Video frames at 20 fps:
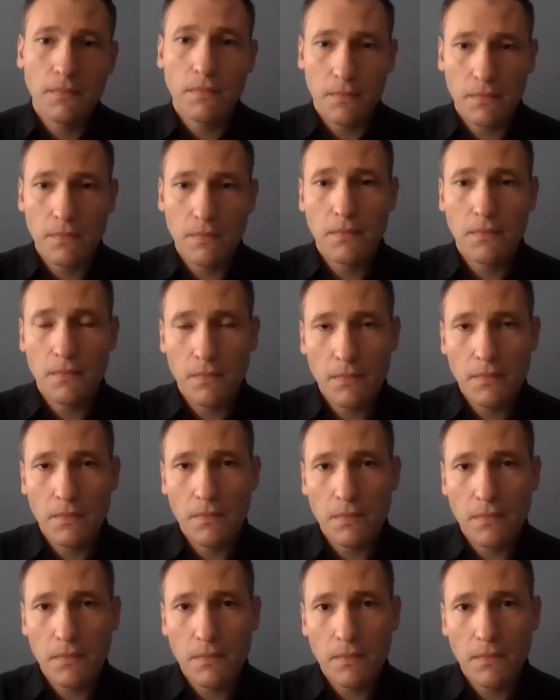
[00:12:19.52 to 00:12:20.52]

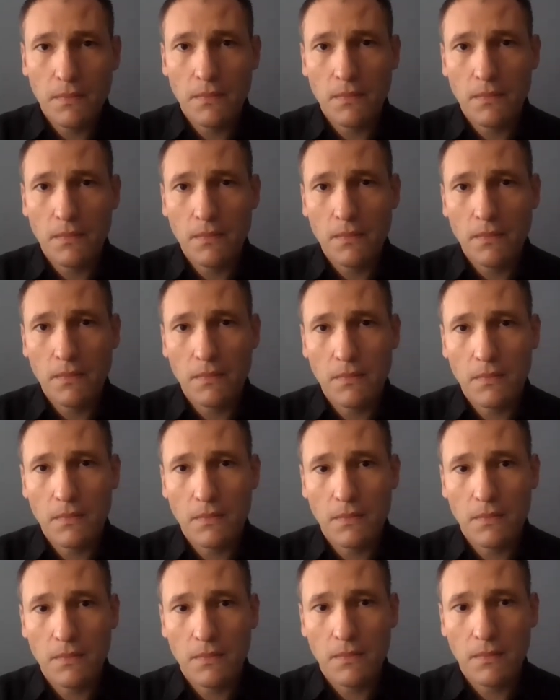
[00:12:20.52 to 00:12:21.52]

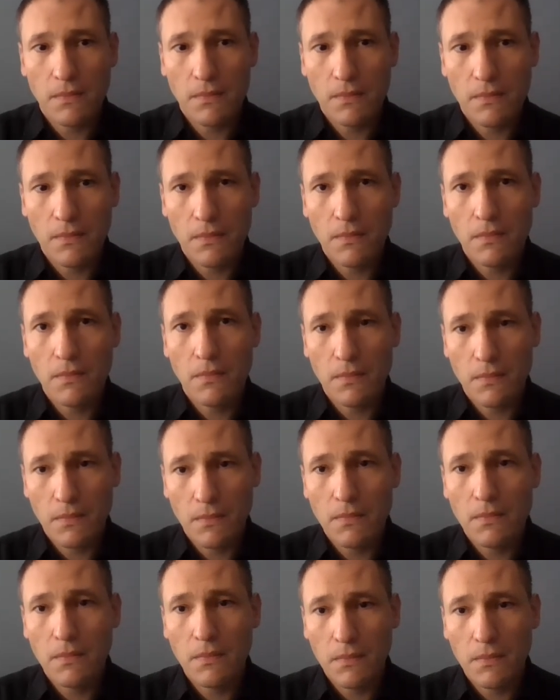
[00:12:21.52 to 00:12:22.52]

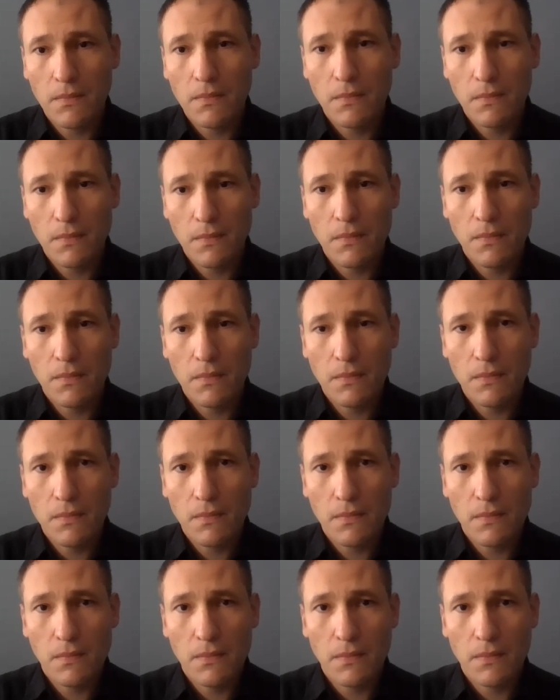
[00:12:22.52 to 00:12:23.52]

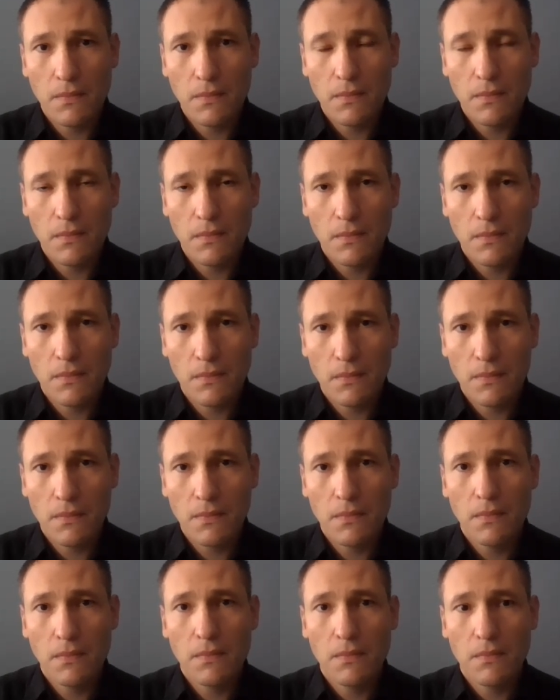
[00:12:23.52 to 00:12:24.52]

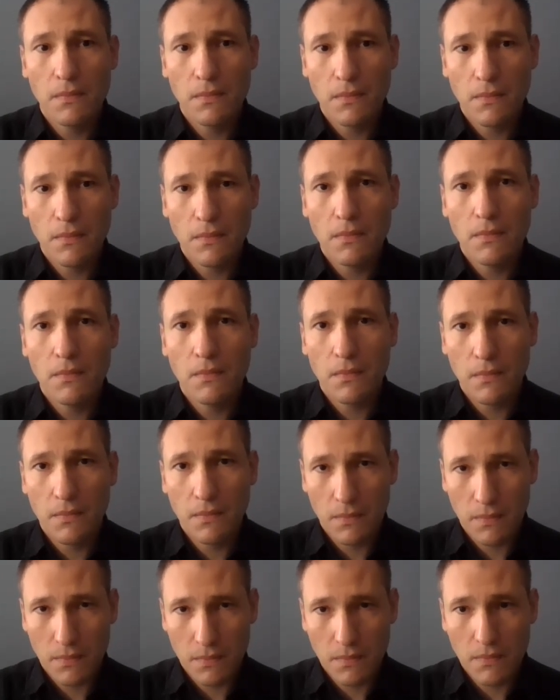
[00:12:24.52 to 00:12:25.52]

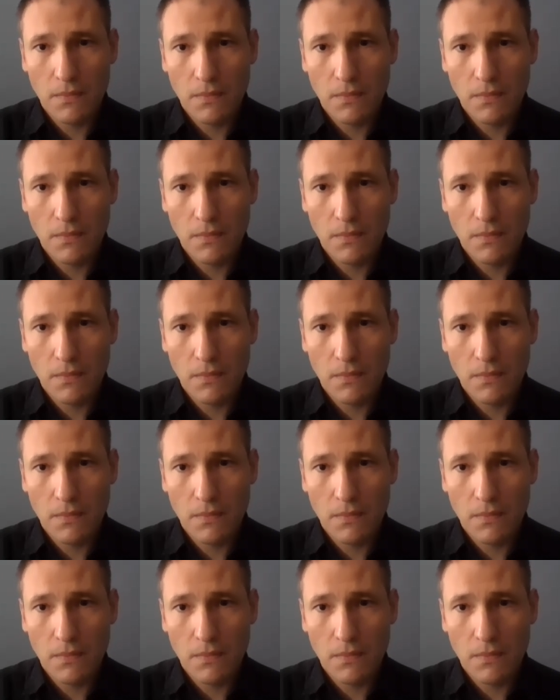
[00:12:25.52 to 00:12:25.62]
(not speaking)